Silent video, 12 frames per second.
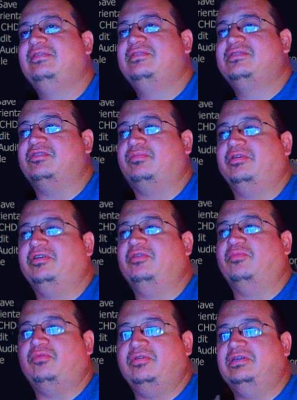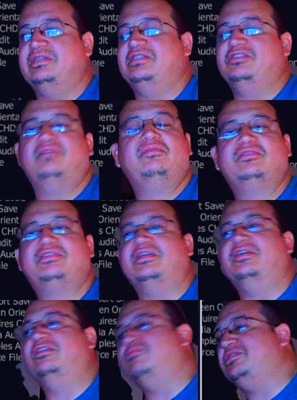So player one is almost
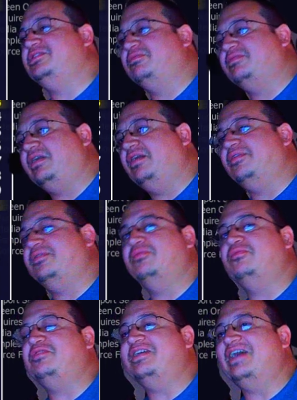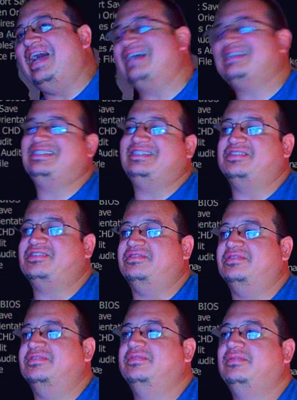set up. We still got to do the axis
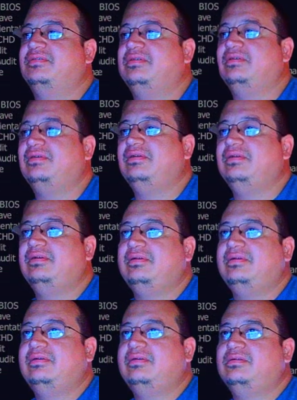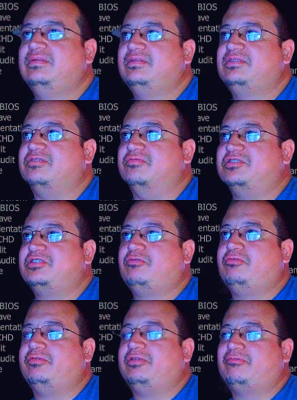on it. So it's
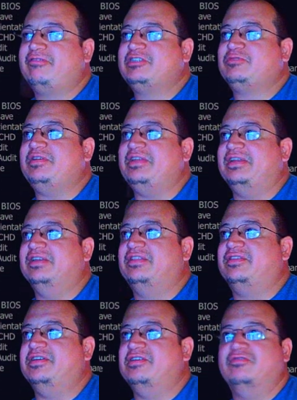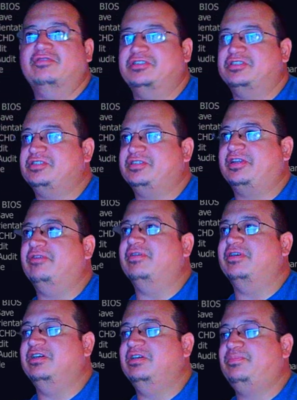quick, the quickest way you get there or just to go
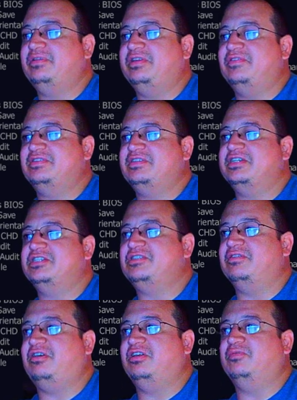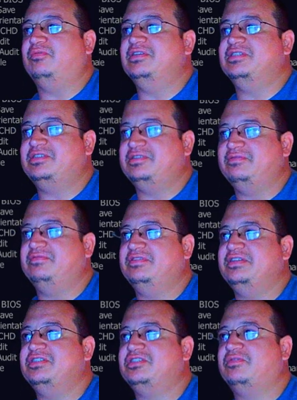up, and it takes you all the way to
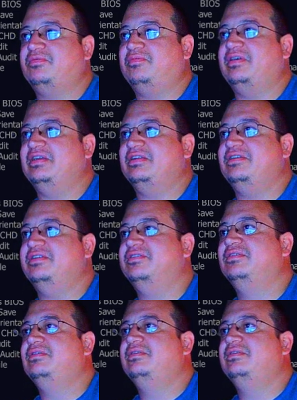these right here.